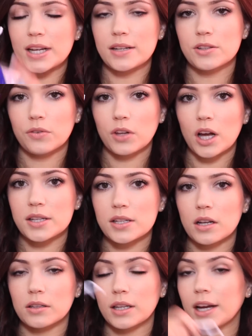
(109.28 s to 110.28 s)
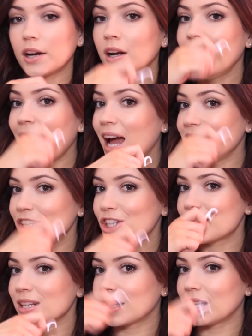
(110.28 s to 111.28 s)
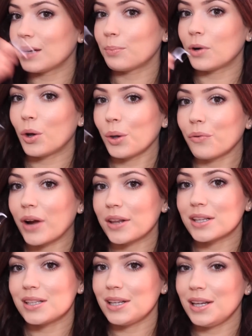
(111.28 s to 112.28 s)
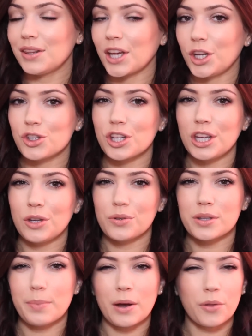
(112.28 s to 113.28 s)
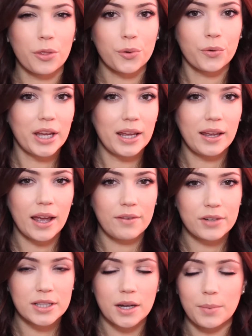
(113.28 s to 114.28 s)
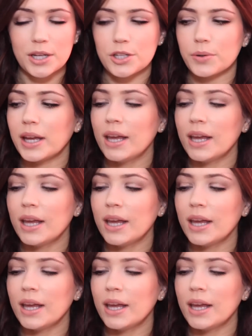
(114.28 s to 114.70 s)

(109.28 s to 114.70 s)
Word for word: dental floss on there, and you just clip all around the teeth. I usually use about three every time I do